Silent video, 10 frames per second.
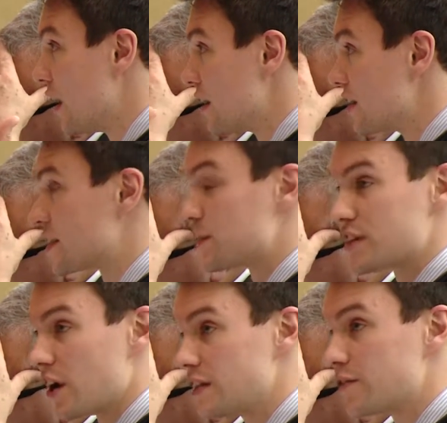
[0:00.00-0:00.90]
The
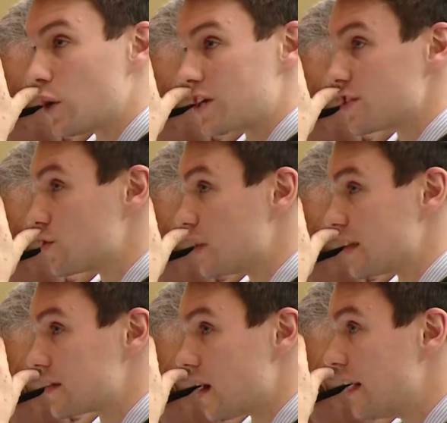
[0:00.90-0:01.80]
substantive questions were
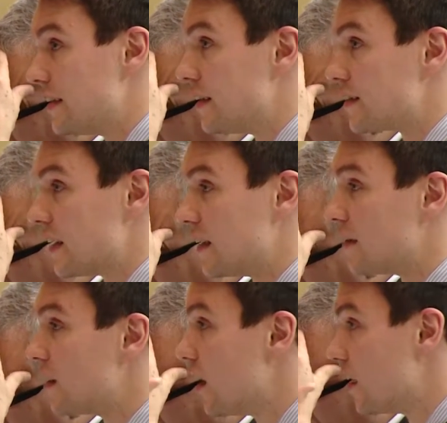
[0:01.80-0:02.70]
decided
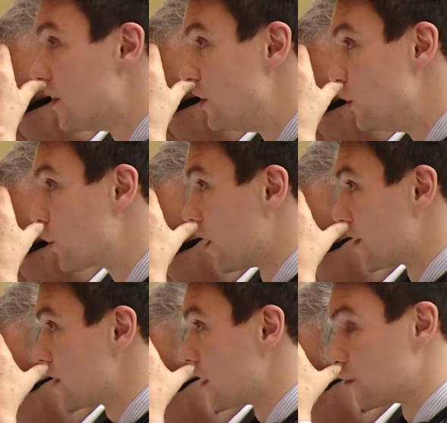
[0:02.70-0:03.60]
in the
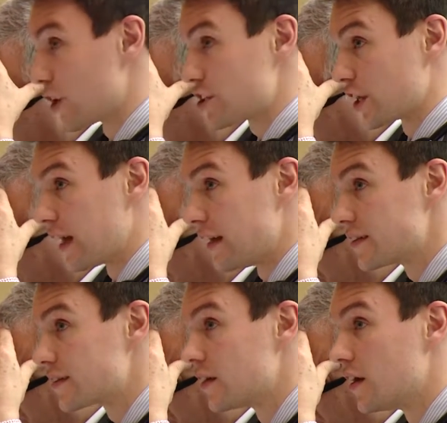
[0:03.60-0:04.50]
UKOS and Russia case.